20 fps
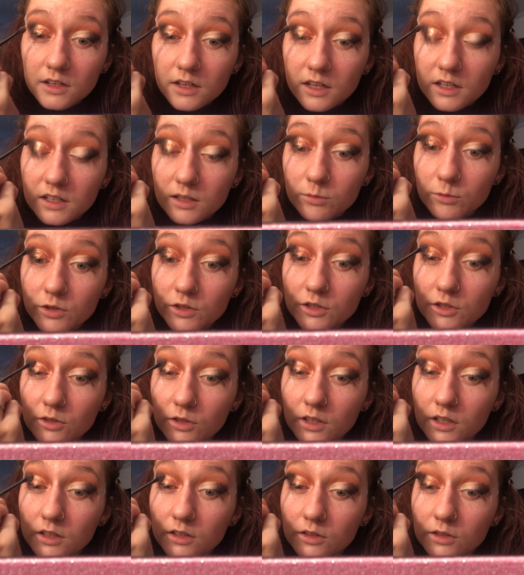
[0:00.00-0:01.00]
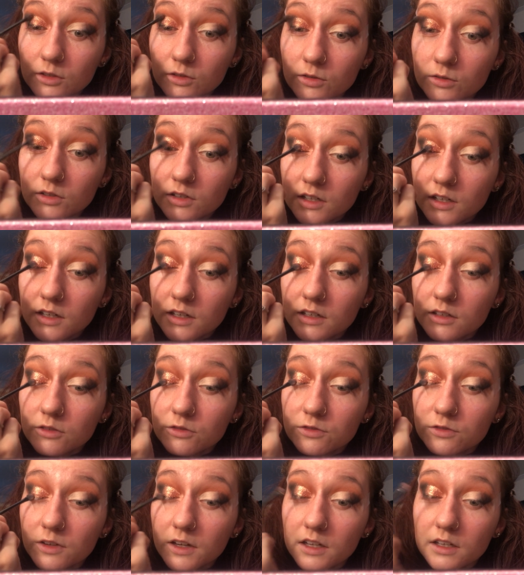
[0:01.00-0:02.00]
And then what you can do to kind of
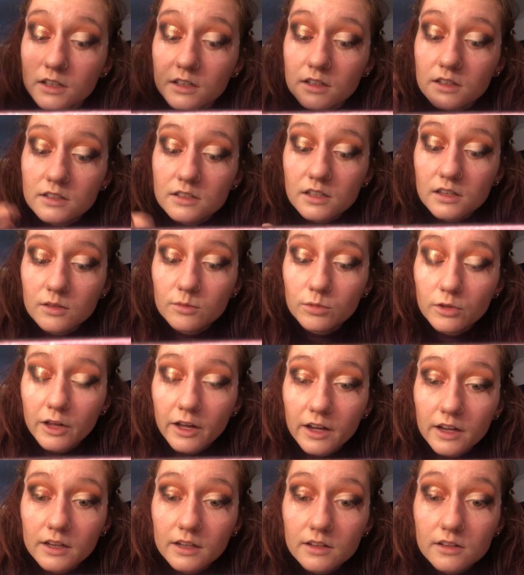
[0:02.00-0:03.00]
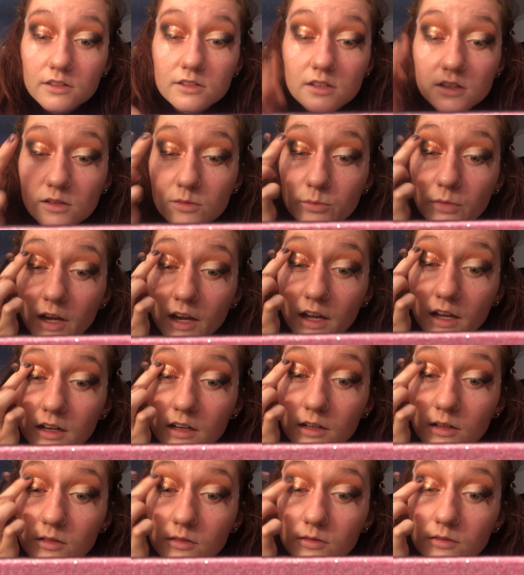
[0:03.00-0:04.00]
fade it into the black is just pat
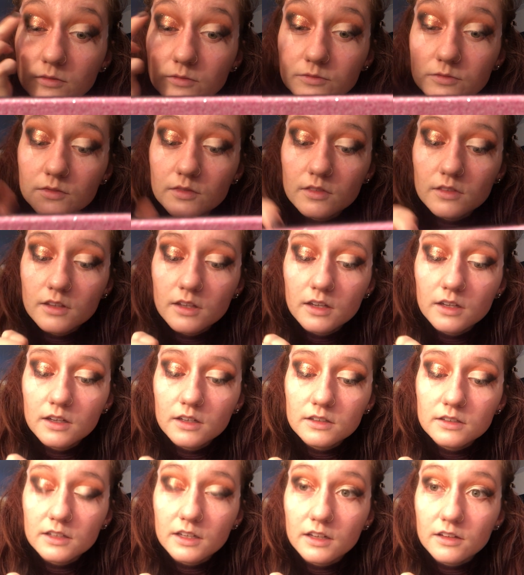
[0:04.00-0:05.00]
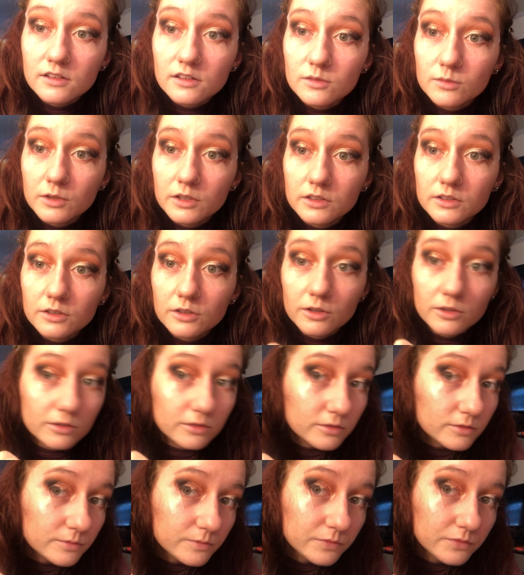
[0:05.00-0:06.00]
it. Take some on your
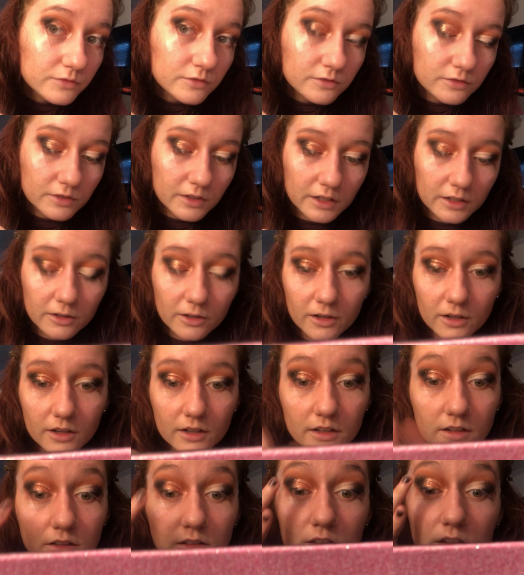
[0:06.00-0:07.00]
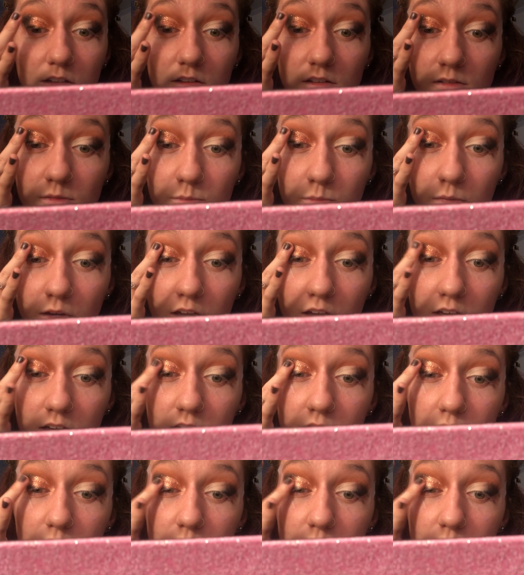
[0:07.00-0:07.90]
finger and just pat it.